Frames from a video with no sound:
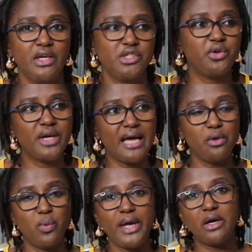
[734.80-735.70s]
So you
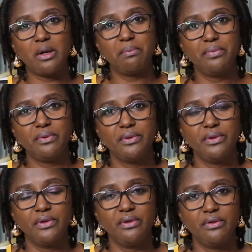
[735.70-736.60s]
can't wake up
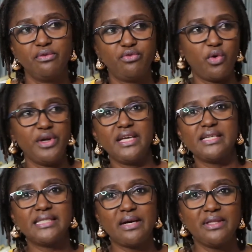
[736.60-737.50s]
4
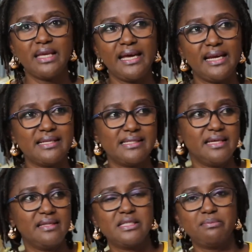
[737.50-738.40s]
years down the line and
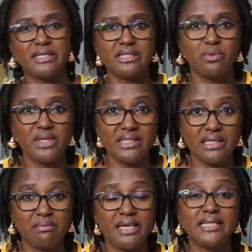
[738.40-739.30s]
say, this person
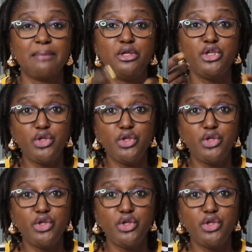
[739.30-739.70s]
wasted my time.